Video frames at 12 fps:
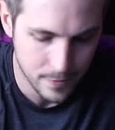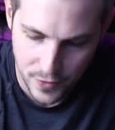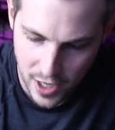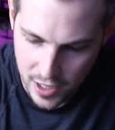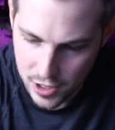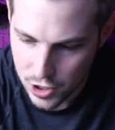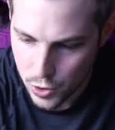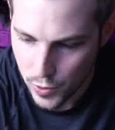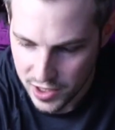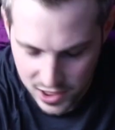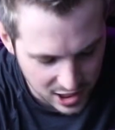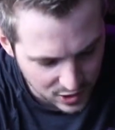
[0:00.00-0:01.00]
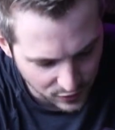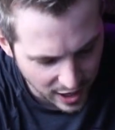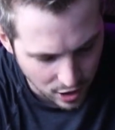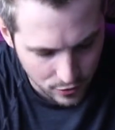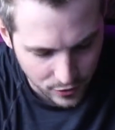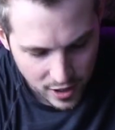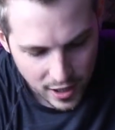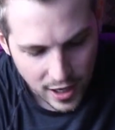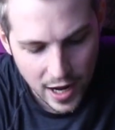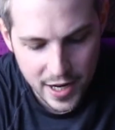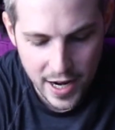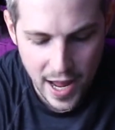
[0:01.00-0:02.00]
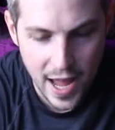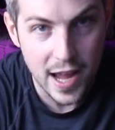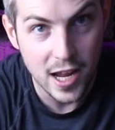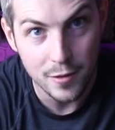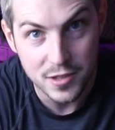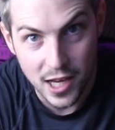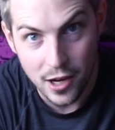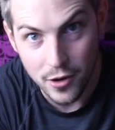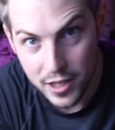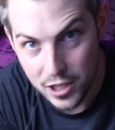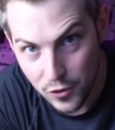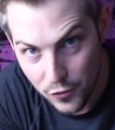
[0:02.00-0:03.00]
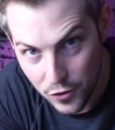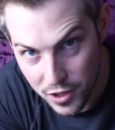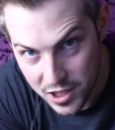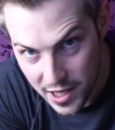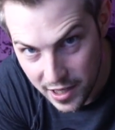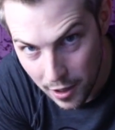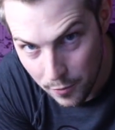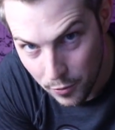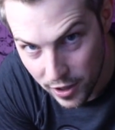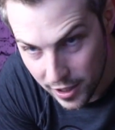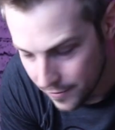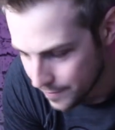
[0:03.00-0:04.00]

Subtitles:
and then you twist this valve and then air comes out and then you fill your tank up with it.